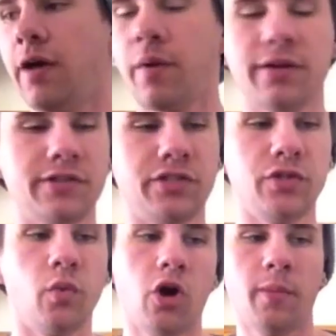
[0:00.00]
I went to
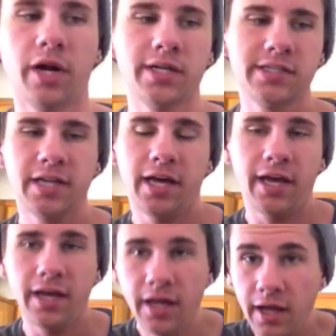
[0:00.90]
Walmart
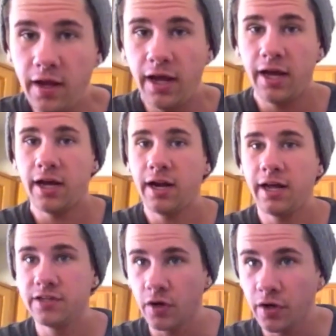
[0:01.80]
today, and
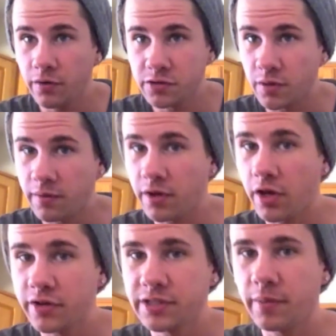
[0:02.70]
I don't know which one
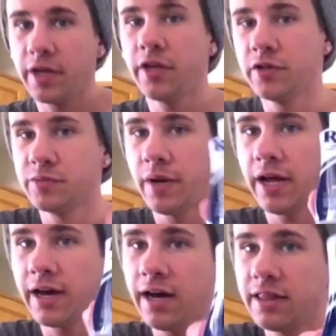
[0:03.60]
colors I'm going to use, but
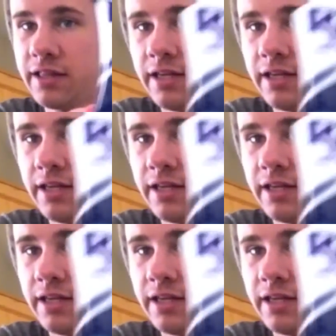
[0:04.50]
I got